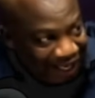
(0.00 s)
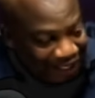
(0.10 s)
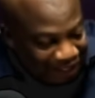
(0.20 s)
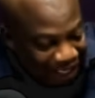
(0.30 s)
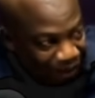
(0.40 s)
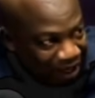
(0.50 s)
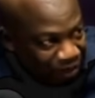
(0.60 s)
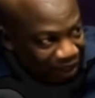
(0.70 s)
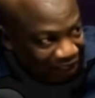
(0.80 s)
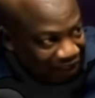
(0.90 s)
Echina
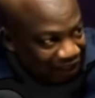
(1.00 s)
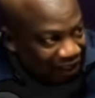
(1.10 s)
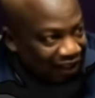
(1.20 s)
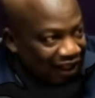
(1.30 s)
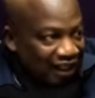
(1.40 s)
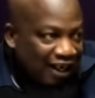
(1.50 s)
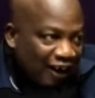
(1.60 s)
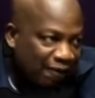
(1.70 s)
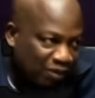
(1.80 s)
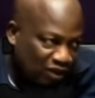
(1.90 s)
baby says
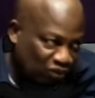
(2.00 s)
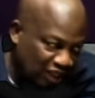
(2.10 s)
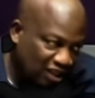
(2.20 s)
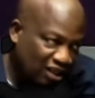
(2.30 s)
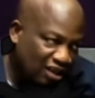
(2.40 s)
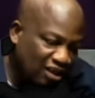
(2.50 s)
we